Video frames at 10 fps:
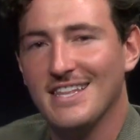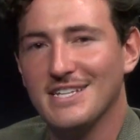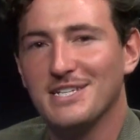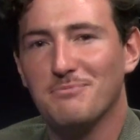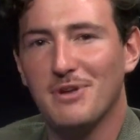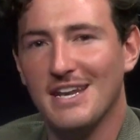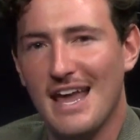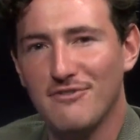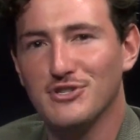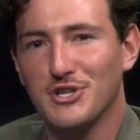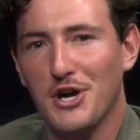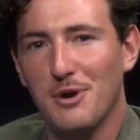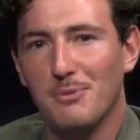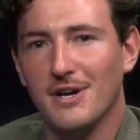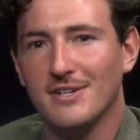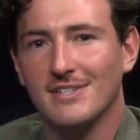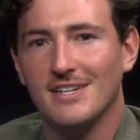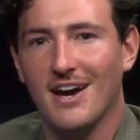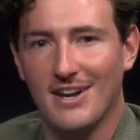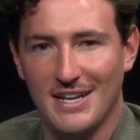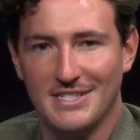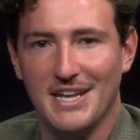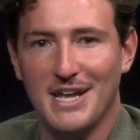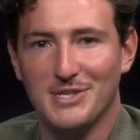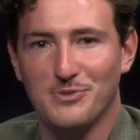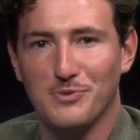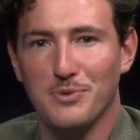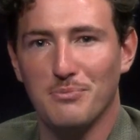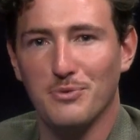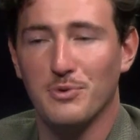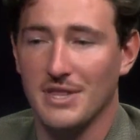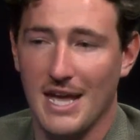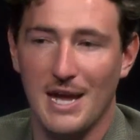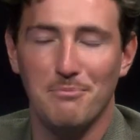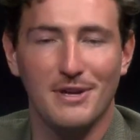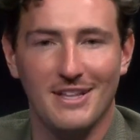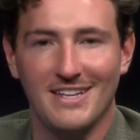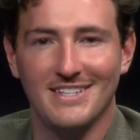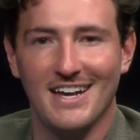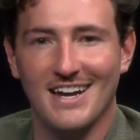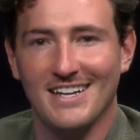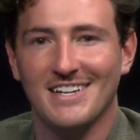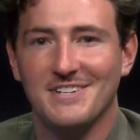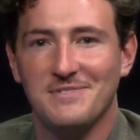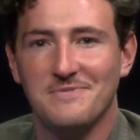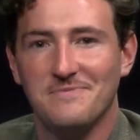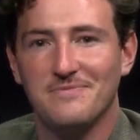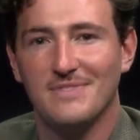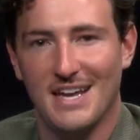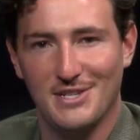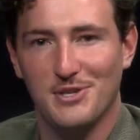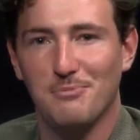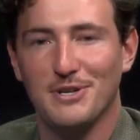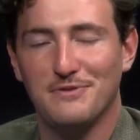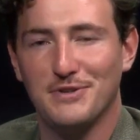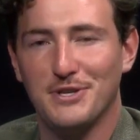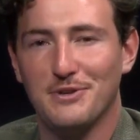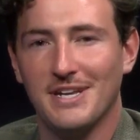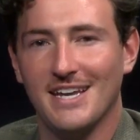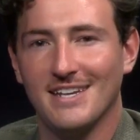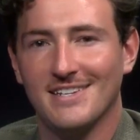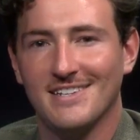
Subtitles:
This has been Nevin Jacoma on Inside Swoop with Cade McClintock. Thanks so much for tuning in.